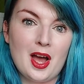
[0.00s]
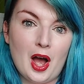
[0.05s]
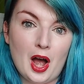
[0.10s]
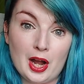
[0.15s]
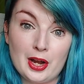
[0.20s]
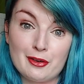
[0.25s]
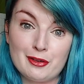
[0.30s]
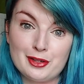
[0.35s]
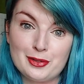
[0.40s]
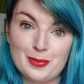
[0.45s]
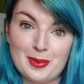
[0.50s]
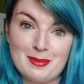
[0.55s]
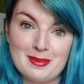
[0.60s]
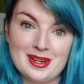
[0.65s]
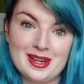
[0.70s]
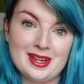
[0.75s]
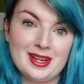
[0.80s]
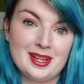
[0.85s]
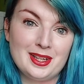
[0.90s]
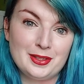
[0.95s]
Irish
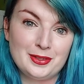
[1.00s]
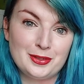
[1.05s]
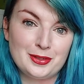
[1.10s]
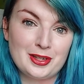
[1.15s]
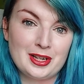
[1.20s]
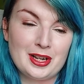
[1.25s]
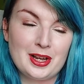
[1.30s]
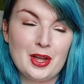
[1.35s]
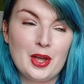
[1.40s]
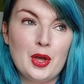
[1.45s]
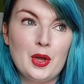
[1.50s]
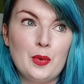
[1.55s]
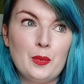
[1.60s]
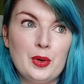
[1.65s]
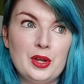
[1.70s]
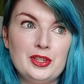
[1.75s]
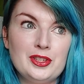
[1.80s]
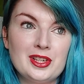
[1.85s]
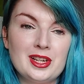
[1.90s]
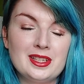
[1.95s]
Women in History,
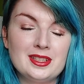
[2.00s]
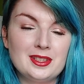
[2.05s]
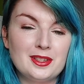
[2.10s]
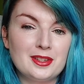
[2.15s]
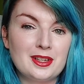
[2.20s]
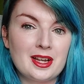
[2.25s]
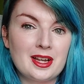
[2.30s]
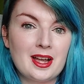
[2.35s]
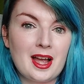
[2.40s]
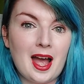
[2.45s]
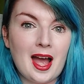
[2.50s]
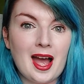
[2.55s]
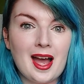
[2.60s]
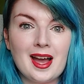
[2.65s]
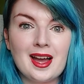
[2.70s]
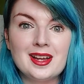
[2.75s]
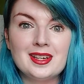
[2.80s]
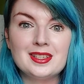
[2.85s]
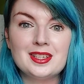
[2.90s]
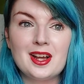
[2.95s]
which is looking
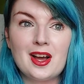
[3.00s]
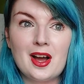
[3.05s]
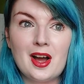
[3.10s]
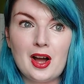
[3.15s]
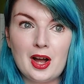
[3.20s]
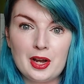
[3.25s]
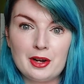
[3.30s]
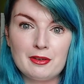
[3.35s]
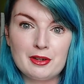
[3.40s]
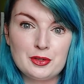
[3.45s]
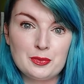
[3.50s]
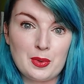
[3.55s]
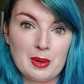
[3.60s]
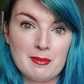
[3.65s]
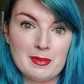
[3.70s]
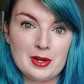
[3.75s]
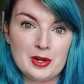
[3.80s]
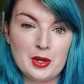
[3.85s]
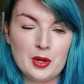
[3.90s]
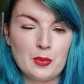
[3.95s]
at Irish
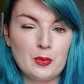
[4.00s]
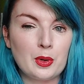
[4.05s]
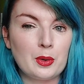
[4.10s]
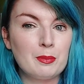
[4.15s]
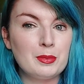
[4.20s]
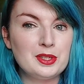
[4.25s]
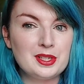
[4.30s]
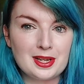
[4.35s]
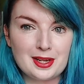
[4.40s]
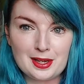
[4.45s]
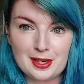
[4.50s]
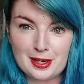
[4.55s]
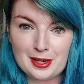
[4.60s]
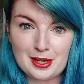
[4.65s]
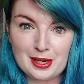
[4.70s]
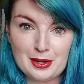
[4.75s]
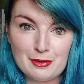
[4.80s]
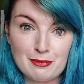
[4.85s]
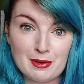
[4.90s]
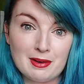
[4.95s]
women who were
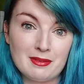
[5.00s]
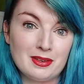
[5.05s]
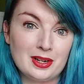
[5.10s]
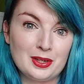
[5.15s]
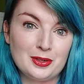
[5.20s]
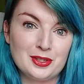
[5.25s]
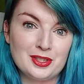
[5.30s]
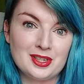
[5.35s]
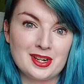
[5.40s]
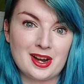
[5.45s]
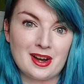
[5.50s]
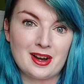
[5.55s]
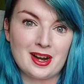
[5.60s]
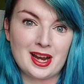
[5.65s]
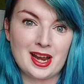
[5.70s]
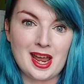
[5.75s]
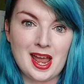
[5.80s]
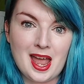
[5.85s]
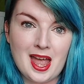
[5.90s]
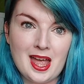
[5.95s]
particularly
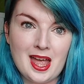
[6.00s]
revolutionary,